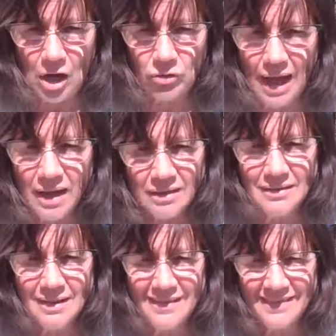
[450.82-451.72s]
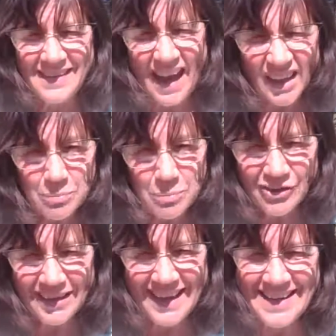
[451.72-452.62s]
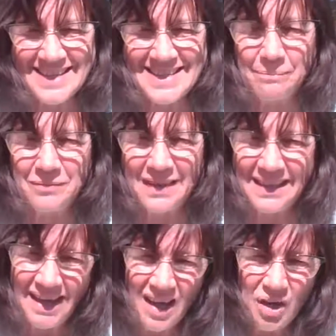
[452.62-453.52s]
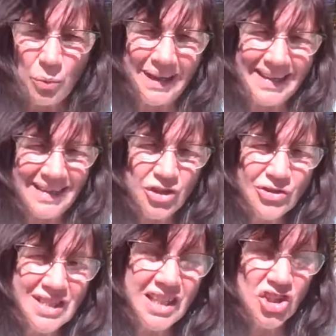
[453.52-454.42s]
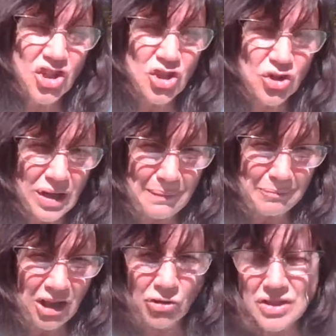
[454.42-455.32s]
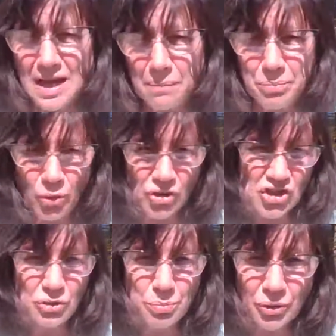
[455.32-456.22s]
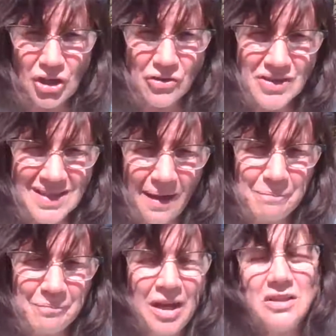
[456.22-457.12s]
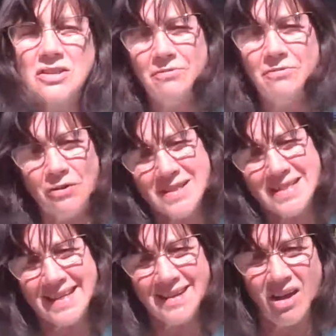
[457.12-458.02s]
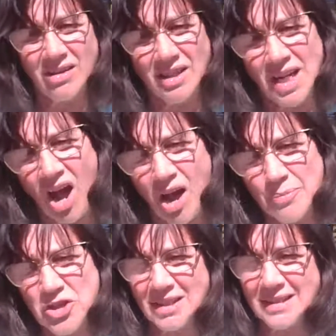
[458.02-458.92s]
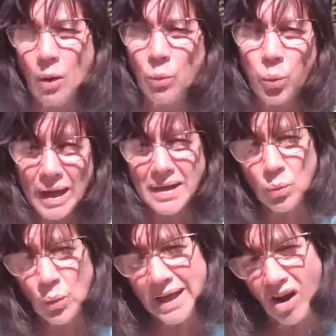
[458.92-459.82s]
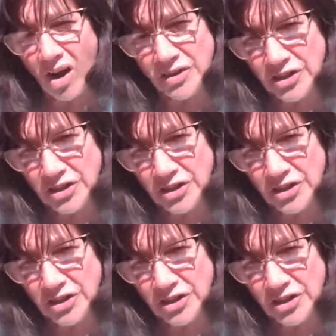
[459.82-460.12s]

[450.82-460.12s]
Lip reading: okay, that communicates something. We can use an extreme close-up or a super close-up to focus in on an object. Now, when we